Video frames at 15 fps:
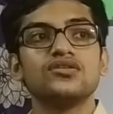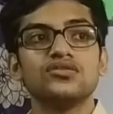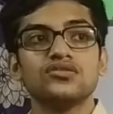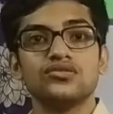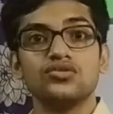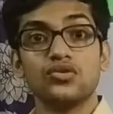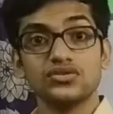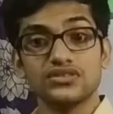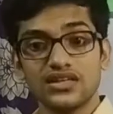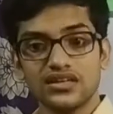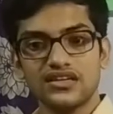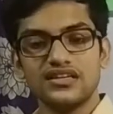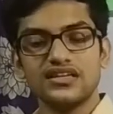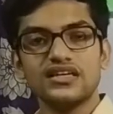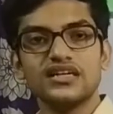those are
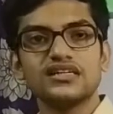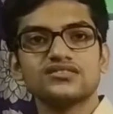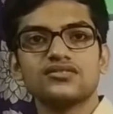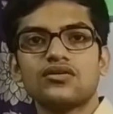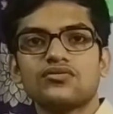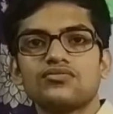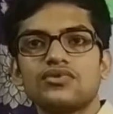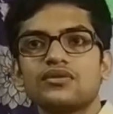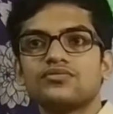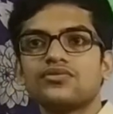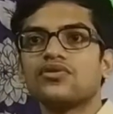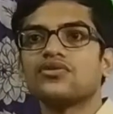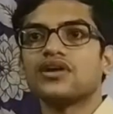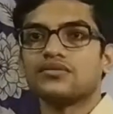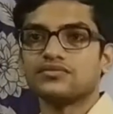critical software
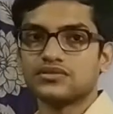programs,